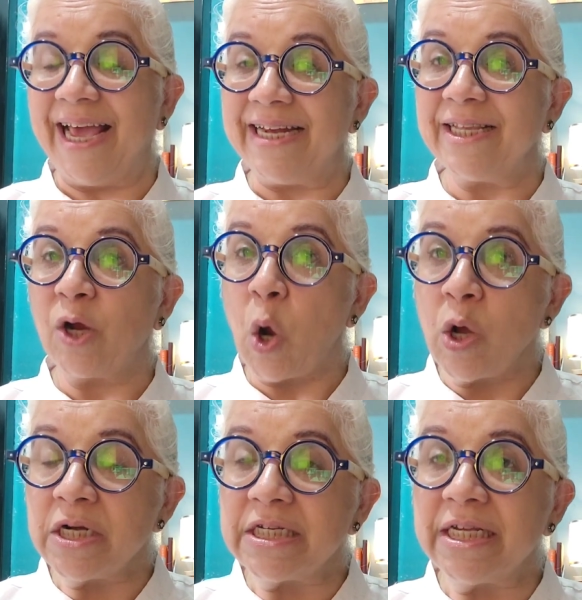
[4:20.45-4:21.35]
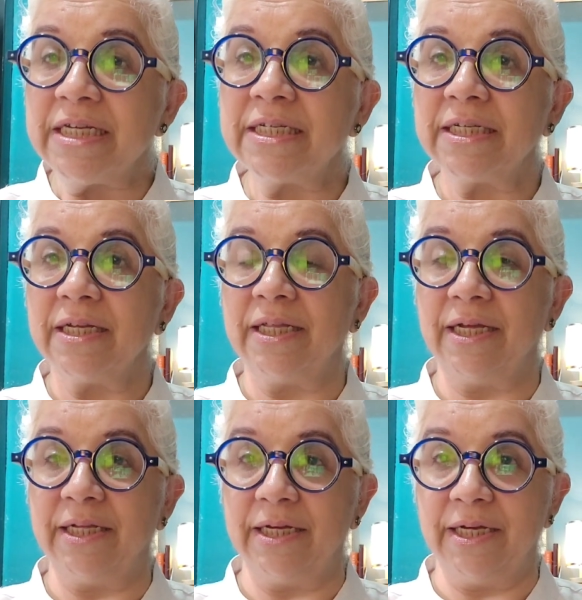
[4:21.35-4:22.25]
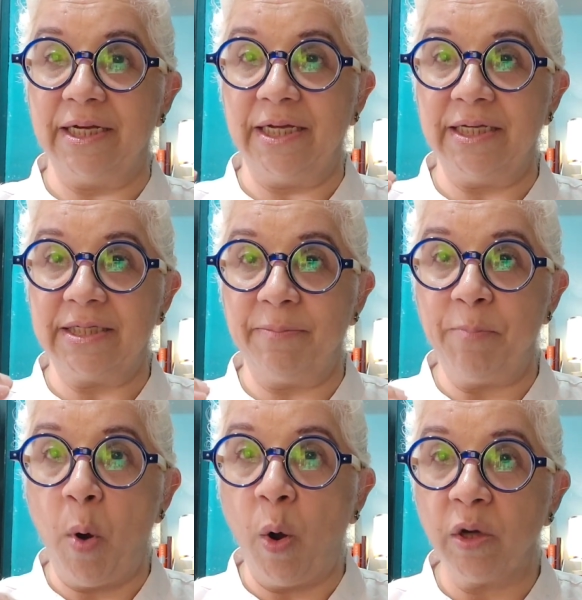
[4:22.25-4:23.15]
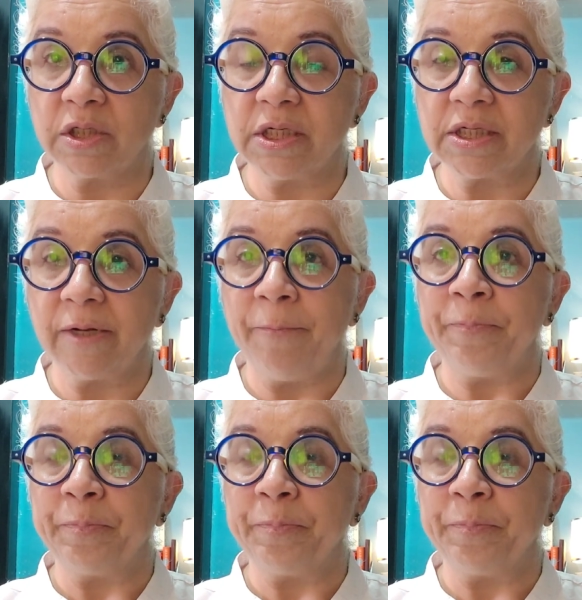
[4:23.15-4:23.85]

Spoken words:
And the content is important